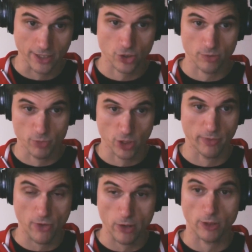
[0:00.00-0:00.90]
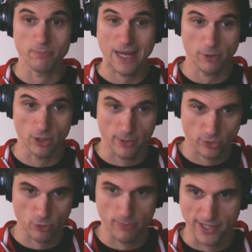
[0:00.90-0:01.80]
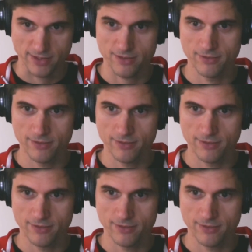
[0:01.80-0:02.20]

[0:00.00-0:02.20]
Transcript: should be routed by Polymer to Base.